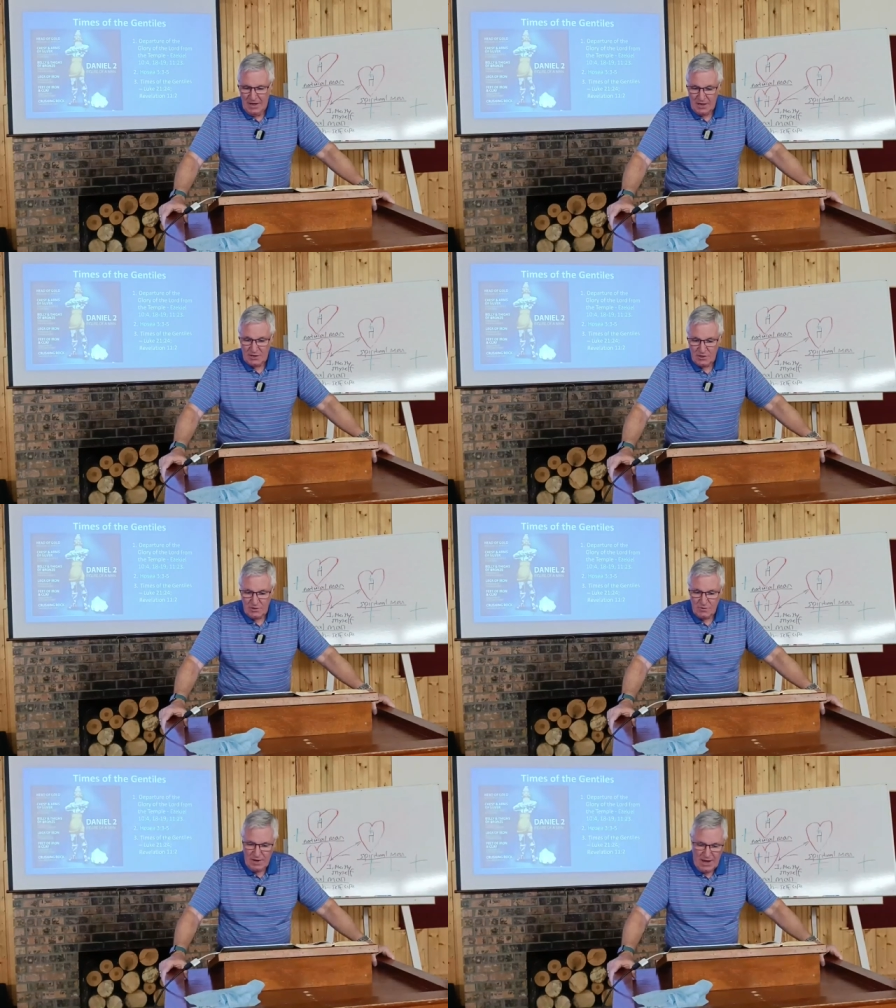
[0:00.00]
And
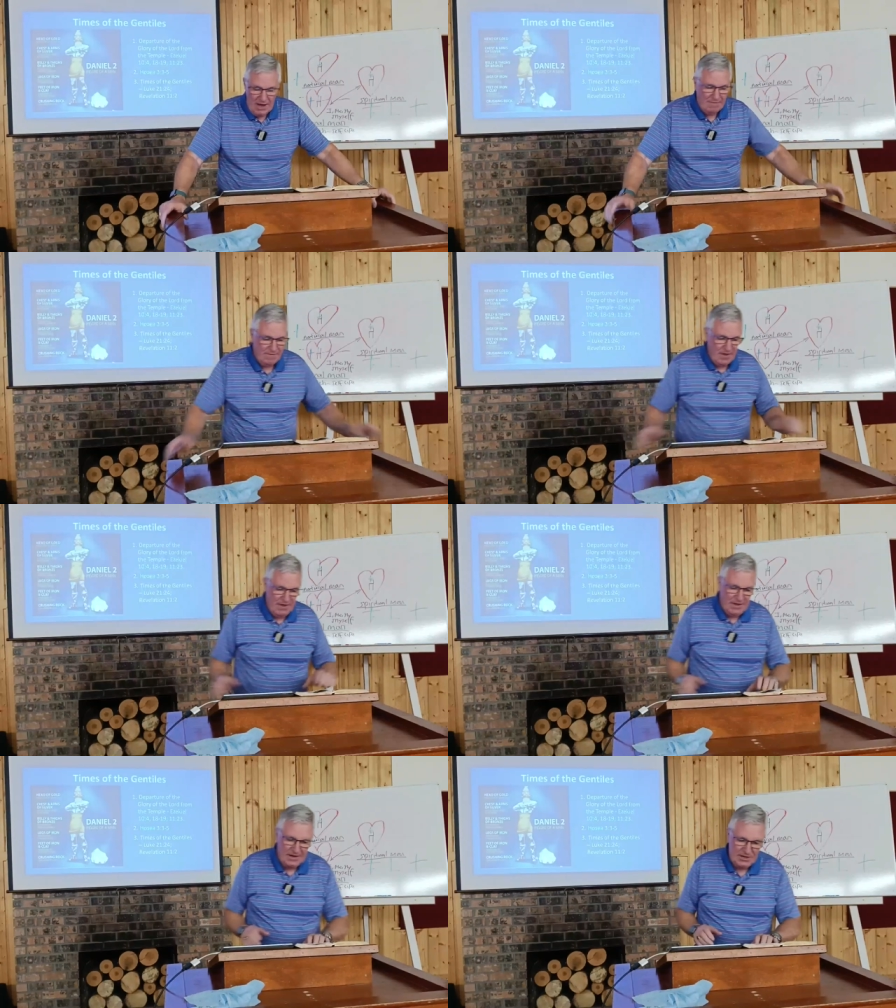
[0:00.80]
so we
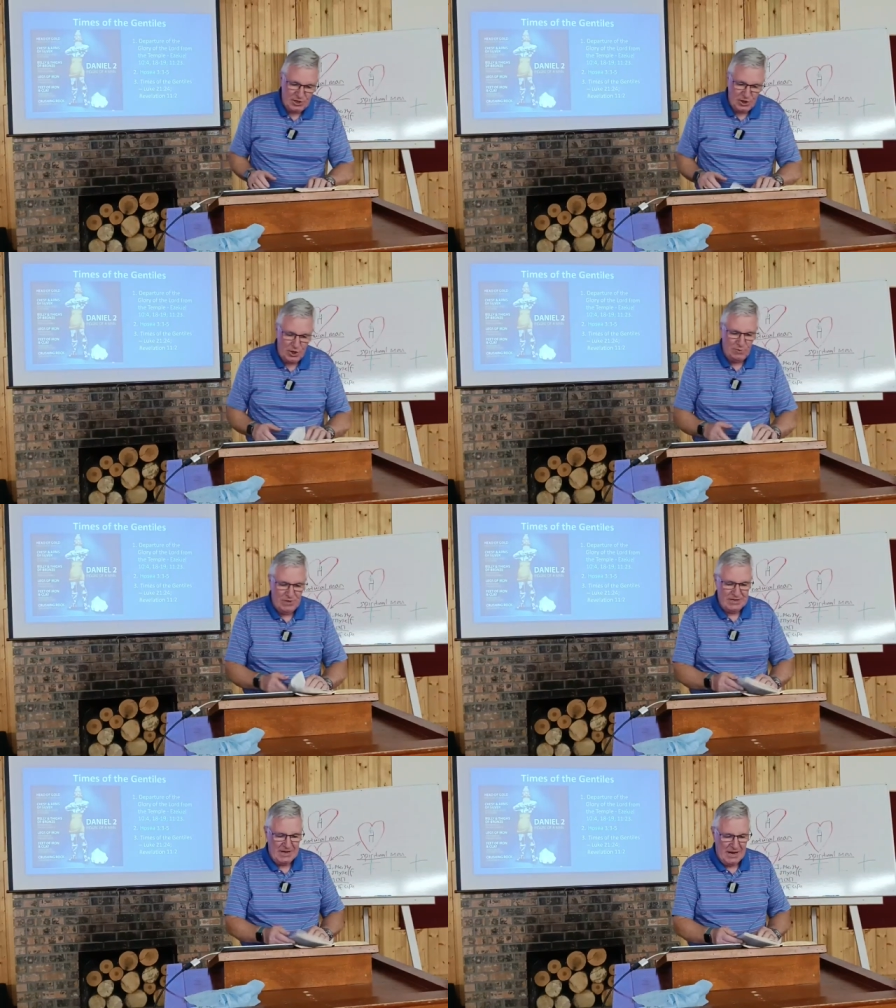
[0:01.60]
have this term,
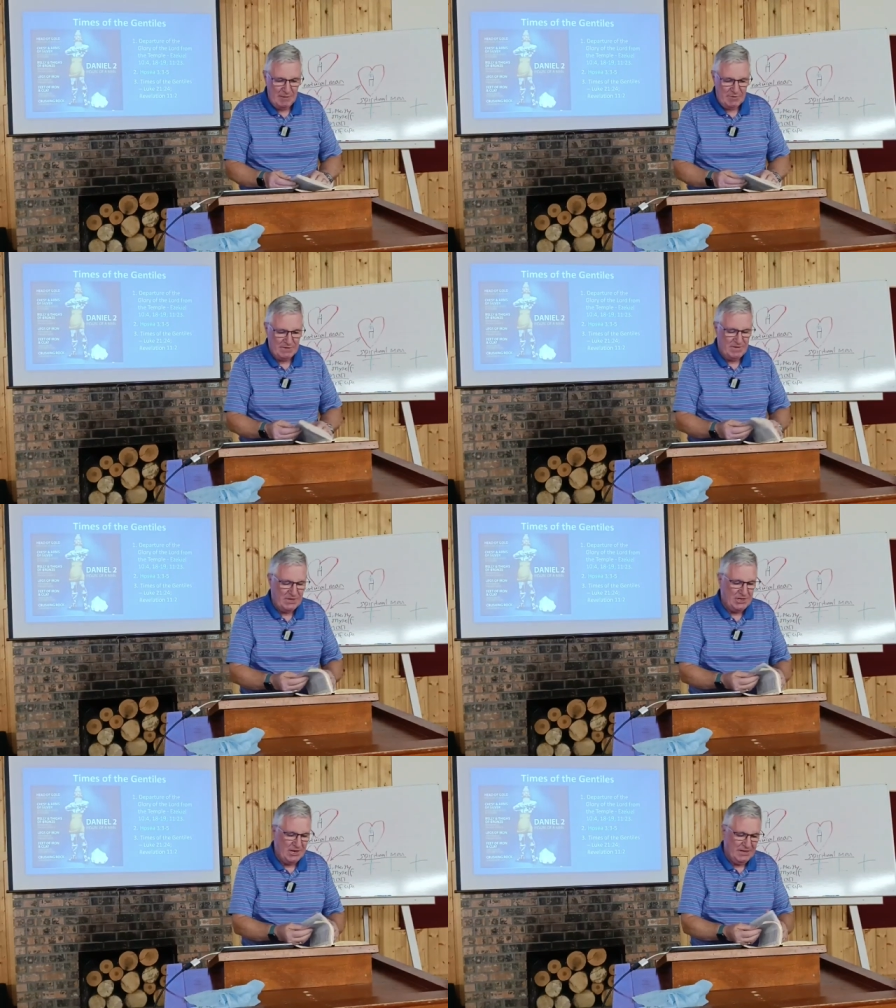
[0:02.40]
the times of the
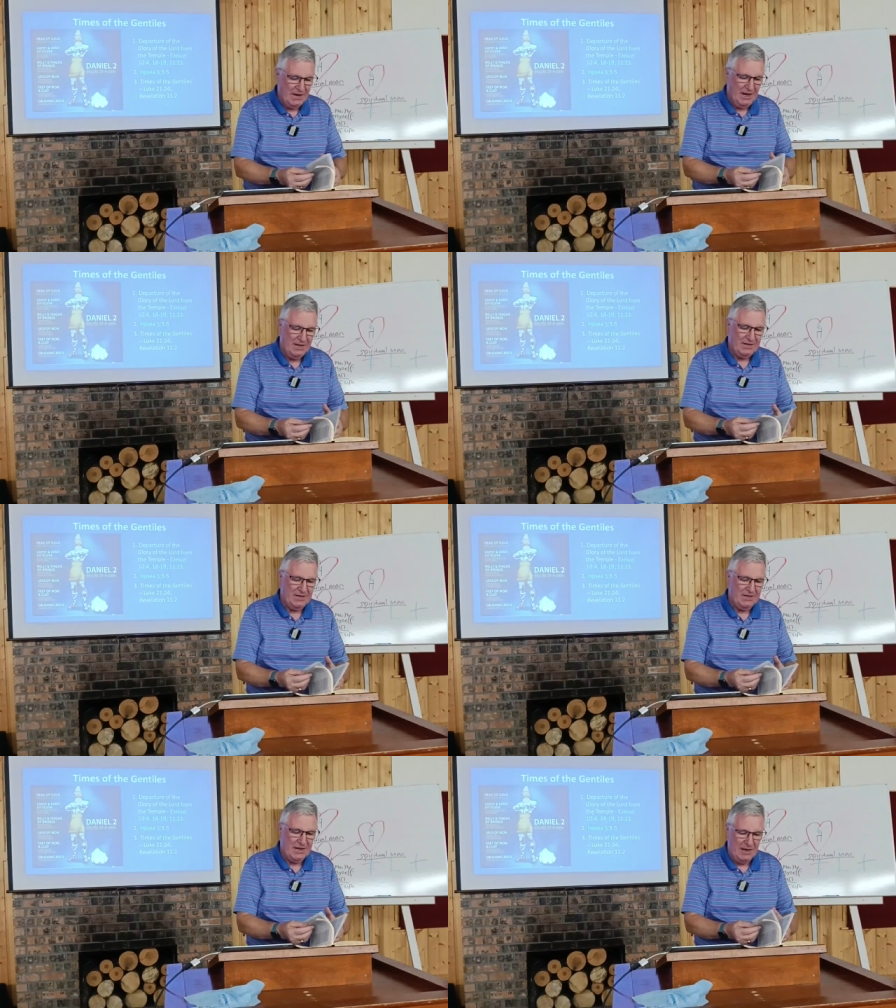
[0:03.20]
Gentiles,
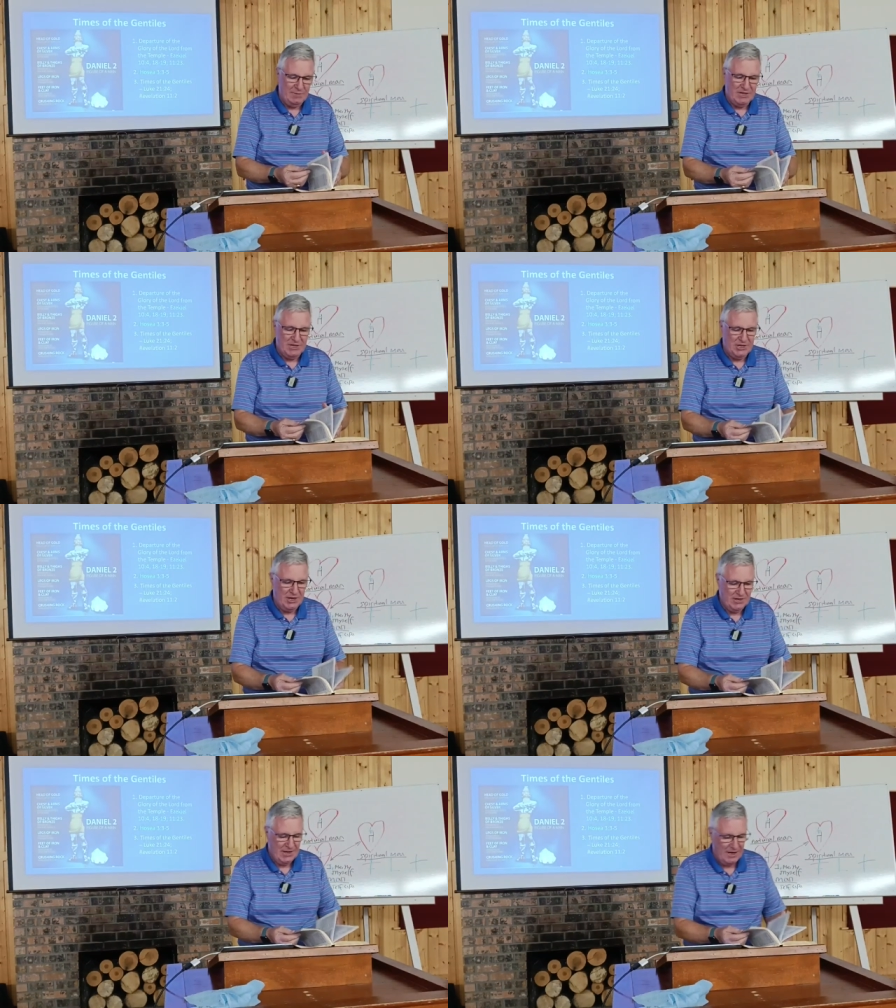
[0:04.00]
and the times of the
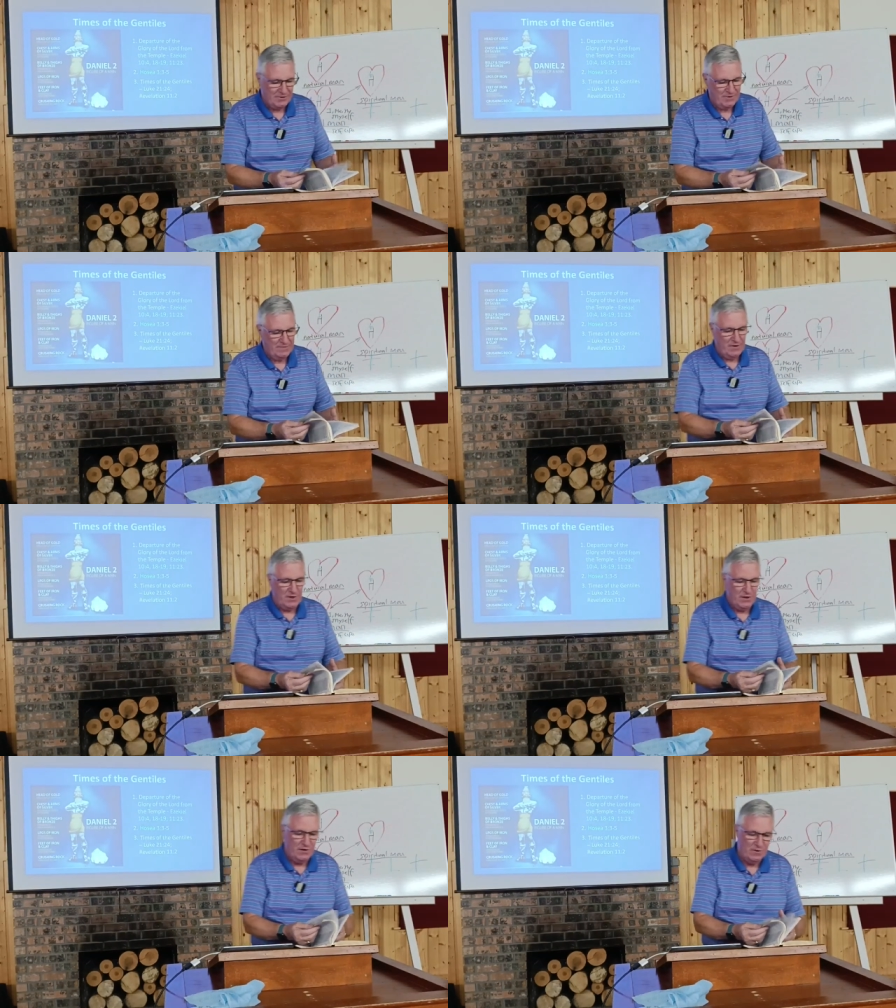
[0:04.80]
Gentiles
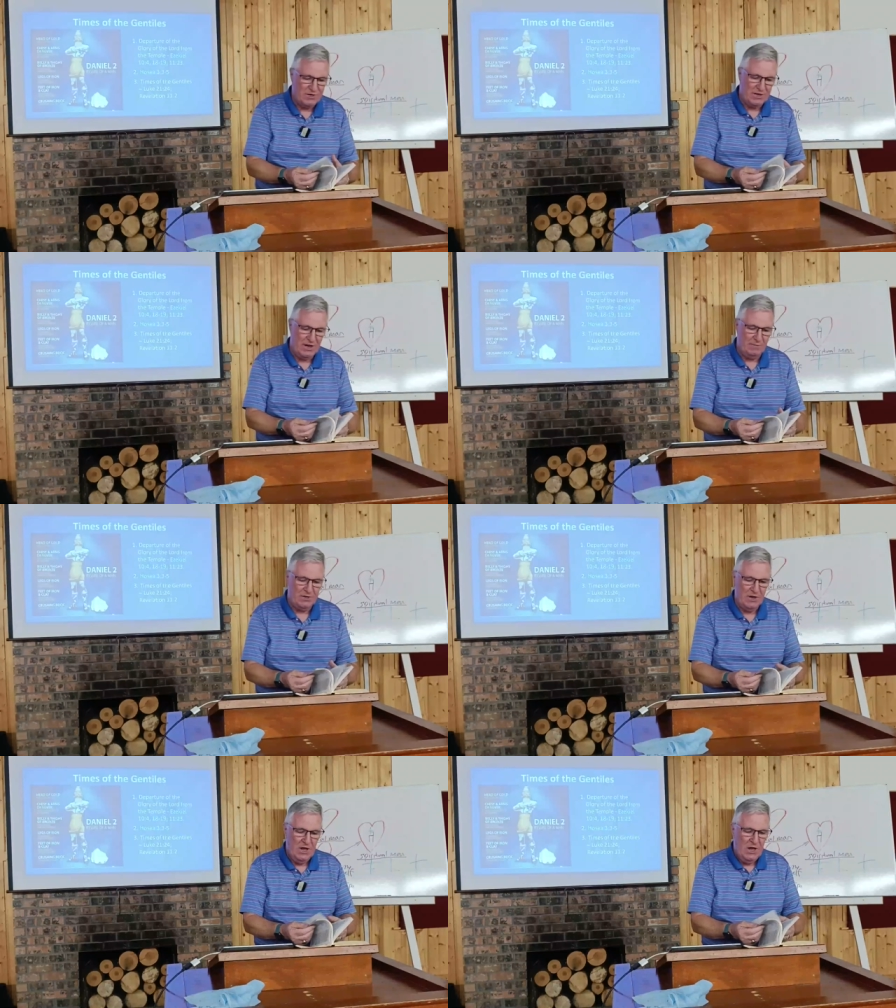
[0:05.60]
refer to those times